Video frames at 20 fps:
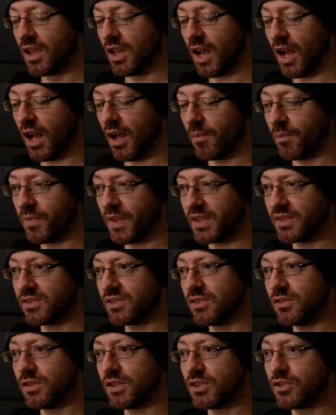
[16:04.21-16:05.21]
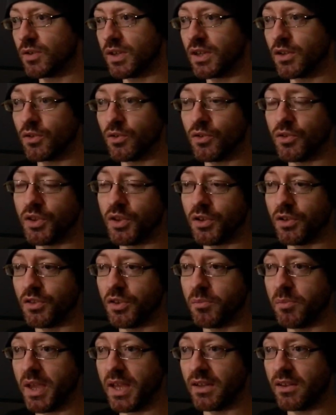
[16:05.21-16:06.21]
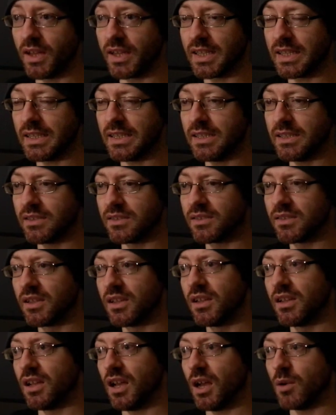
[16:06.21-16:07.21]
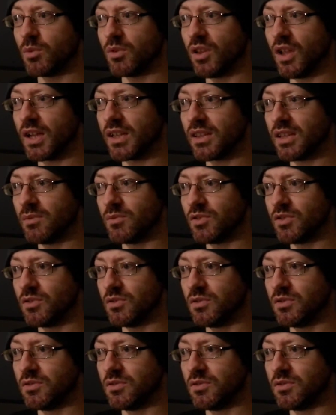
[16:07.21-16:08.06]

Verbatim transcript: Um, they still are treating all the, the men like idiots. I would like them to